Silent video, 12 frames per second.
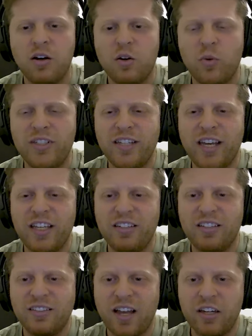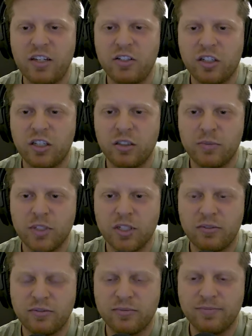One day he decided to kill
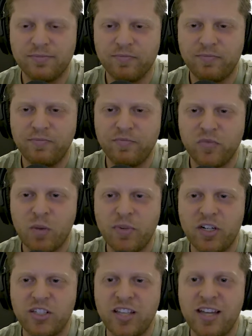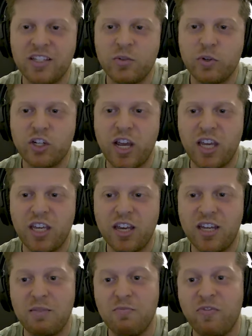himself, but his hands were shaky
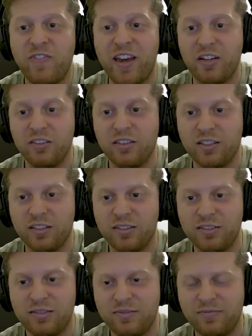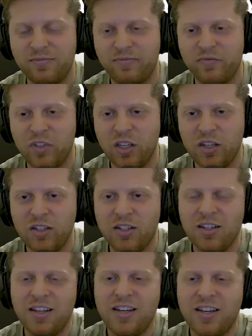and he failed.
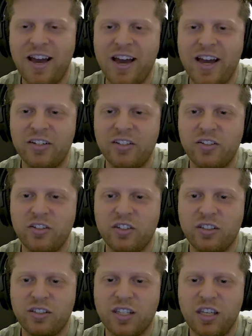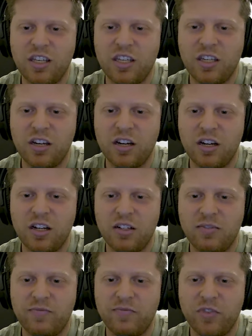And he's
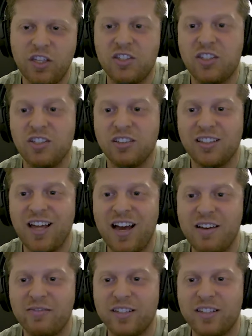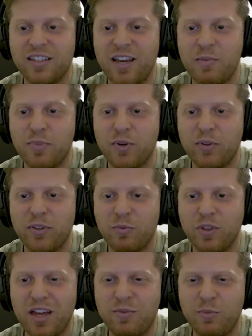still alive, let's say, but
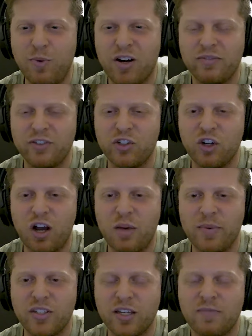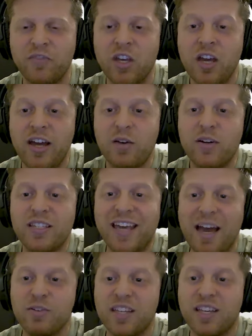with that part of a jaw missing. Anyways, the
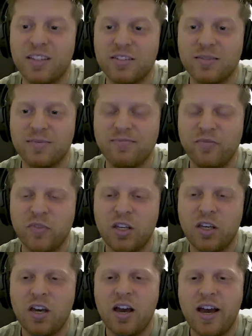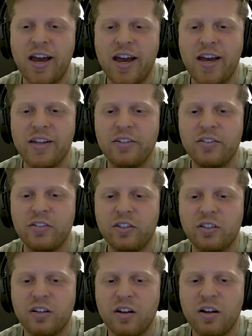cat was his. And
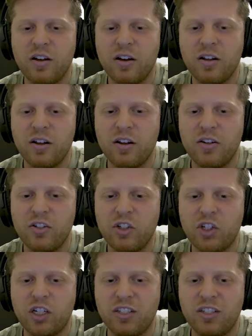she